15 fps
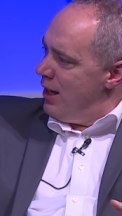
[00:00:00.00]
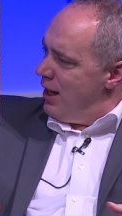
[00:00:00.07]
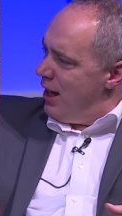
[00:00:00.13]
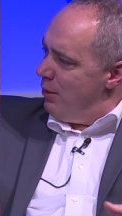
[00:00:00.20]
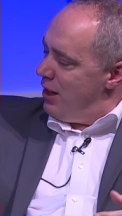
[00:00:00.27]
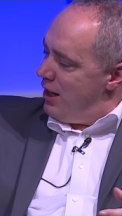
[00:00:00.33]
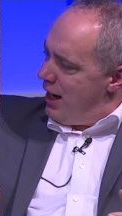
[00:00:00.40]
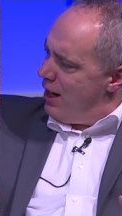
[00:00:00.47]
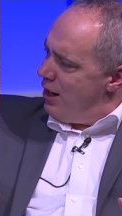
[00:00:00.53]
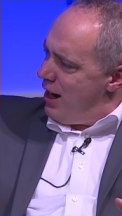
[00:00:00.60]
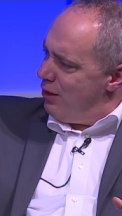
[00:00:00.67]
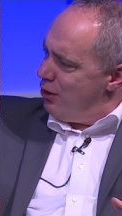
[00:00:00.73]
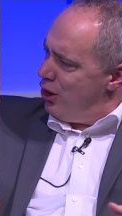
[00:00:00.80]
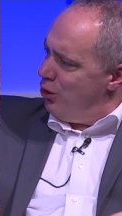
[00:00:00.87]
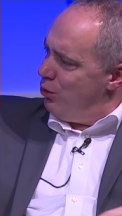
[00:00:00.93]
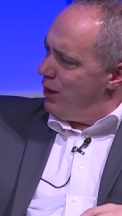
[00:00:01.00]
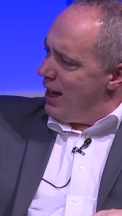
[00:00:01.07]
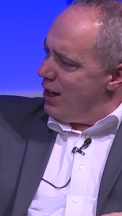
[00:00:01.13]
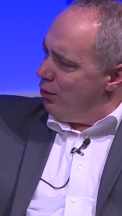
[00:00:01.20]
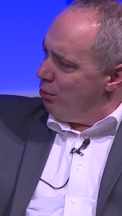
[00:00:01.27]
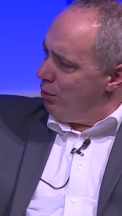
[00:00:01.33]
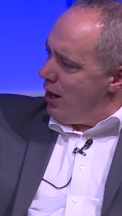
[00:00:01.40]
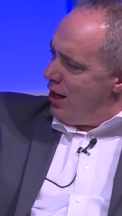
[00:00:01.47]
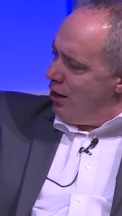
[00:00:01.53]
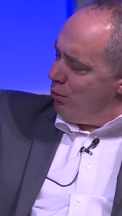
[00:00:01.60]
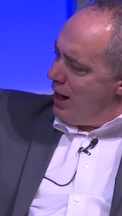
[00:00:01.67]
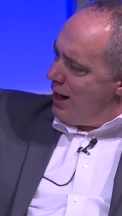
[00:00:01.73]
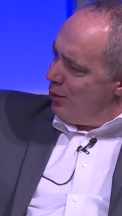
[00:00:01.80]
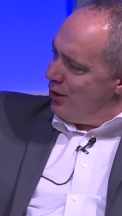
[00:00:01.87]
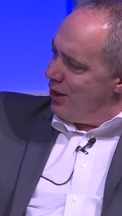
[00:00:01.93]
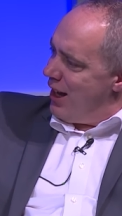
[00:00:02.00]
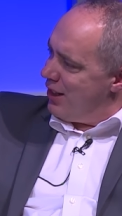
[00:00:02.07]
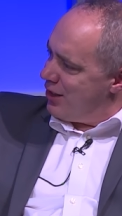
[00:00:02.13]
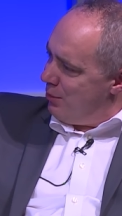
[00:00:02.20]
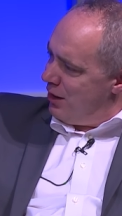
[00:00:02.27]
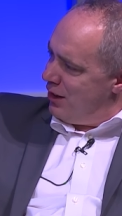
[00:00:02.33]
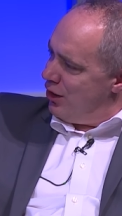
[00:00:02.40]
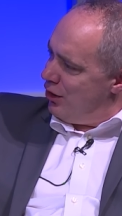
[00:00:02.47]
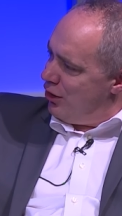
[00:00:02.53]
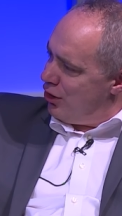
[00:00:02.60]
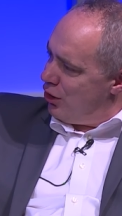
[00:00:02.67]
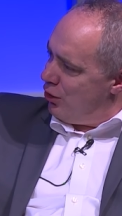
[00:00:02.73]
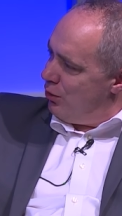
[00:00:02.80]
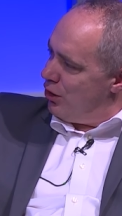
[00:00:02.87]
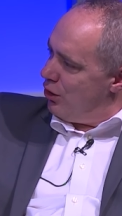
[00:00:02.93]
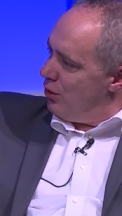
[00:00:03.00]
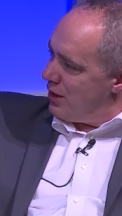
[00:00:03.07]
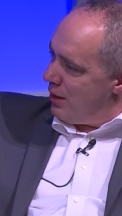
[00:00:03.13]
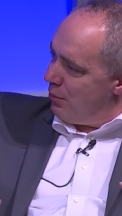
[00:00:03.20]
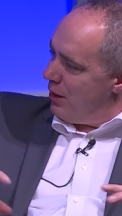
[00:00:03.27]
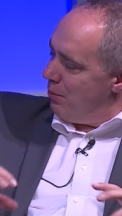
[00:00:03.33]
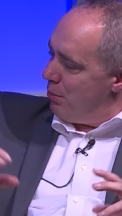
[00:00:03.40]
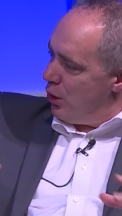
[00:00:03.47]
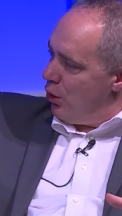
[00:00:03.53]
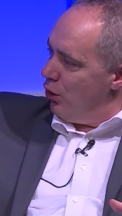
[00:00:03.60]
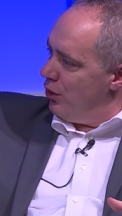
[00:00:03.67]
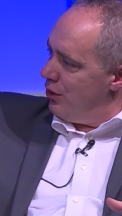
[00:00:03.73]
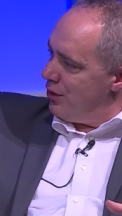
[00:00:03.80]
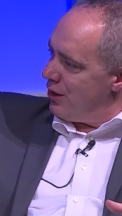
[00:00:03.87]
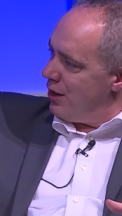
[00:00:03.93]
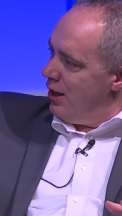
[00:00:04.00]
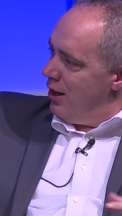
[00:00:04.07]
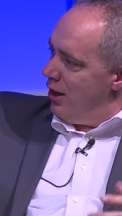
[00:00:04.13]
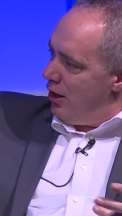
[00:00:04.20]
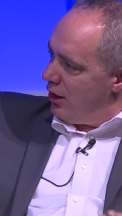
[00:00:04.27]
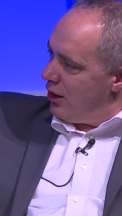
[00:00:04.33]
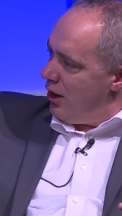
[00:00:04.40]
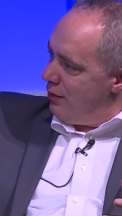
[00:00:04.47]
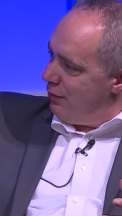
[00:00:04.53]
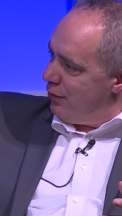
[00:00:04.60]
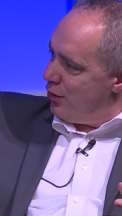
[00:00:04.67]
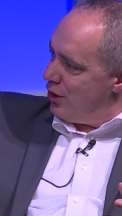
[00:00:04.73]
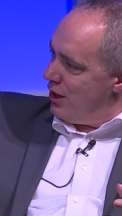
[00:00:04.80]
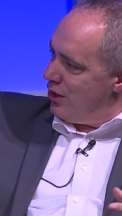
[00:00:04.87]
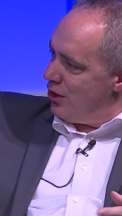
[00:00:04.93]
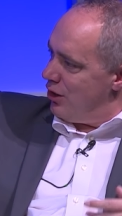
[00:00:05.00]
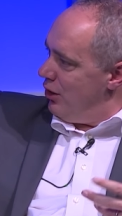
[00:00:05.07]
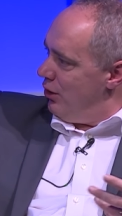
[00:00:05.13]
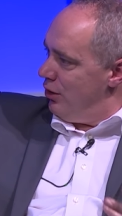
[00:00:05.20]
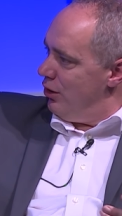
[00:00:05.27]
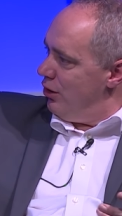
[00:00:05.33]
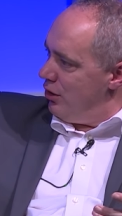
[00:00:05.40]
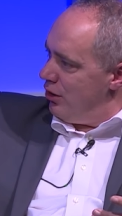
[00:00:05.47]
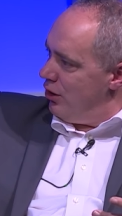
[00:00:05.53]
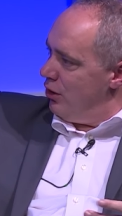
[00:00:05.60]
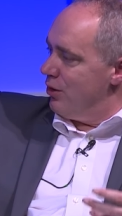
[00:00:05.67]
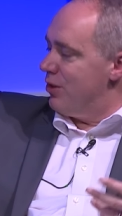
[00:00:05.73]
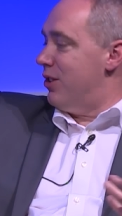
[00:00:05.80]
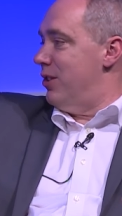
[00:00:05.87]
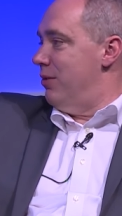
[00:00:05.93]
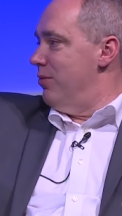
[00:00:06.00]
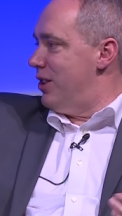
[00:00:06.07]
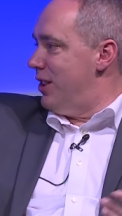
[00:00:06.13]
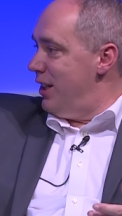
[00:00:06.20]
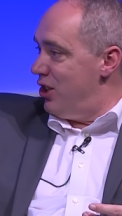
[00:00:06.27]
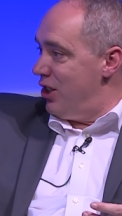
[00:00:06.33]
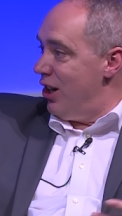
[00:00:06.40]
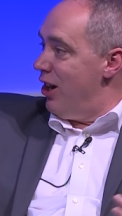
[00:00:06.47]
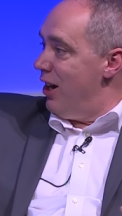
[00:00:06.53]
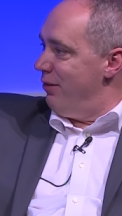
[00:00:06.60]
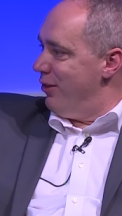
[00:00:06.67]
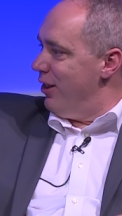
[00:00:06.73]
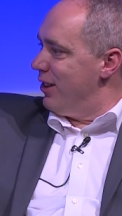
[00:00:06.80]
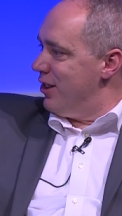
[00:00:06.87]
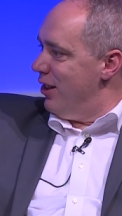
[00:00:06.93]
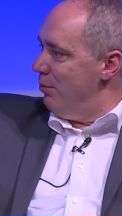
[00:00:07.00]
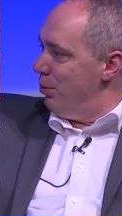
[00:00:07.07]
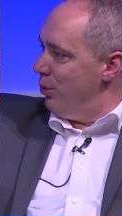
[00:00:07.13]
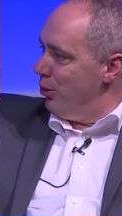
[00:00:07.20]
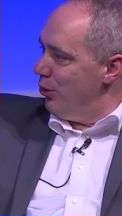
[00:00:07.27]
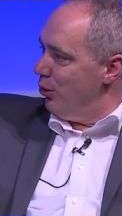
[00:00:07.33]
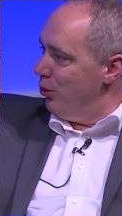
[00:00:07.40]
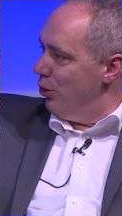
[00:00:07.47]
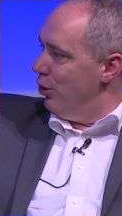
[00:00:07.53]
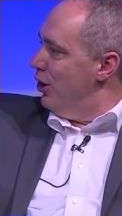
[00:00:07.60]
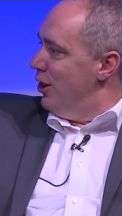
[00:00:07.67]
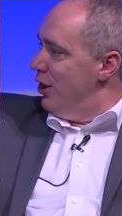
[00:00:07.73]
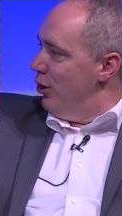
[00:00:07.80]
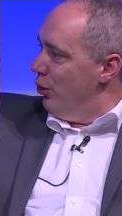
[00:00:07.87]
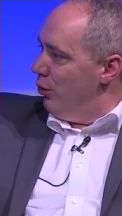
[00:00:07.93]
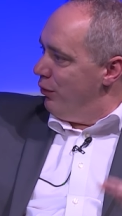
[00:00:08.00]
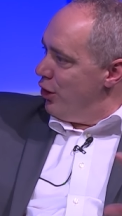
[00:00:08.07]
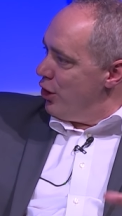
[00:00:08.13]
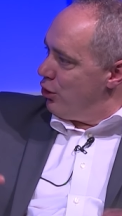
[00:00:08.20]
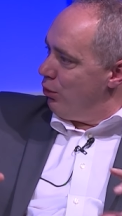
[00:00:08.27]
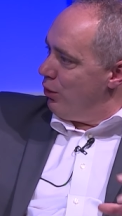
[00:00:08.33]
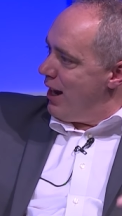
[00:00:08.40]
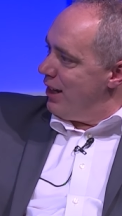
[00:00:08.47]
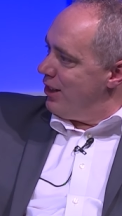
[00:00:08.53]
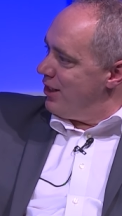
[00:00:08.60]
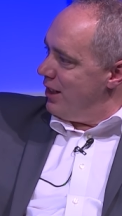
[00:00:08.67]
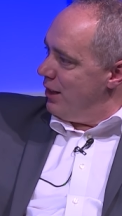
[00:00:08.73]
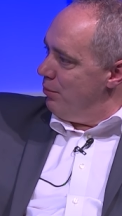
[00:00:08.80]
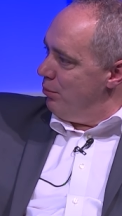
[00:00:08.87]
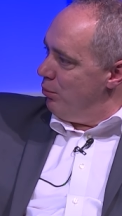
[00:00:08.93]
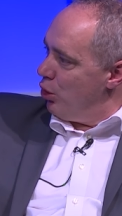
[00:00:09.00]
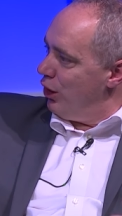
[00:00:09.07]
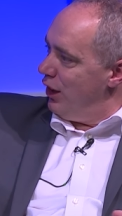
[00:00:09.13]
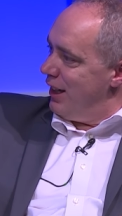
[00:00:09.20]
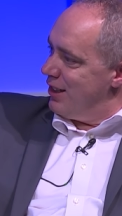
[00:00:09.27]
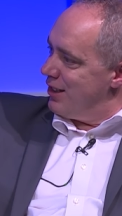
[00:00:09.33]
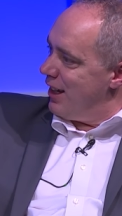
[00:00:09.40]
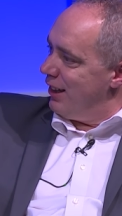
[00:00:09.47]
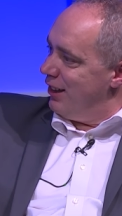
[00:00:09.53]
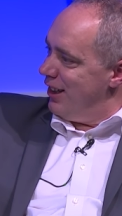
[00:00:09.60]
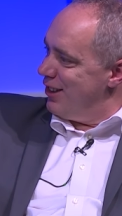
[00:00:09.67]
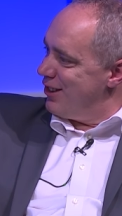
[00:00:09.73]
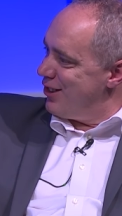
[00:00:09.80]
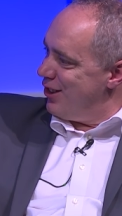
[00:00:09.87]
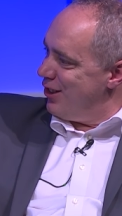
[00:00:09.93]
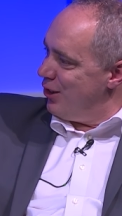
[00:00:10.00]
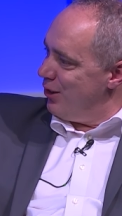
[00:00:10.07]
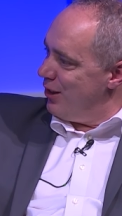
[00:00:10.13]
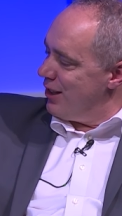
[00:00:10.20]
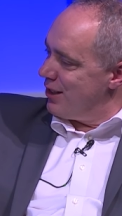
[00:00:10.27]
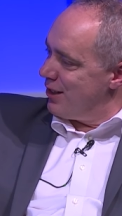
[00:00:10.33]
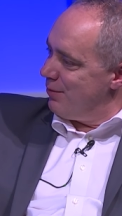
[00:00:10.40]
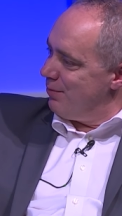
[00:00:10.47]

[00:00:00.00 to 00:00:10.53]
I mean, how, how do you get around that? I mean, do you, do you do something beyond archive footage? Do you use CGI, for example, or, or virtual reality and modeling techniques to do this?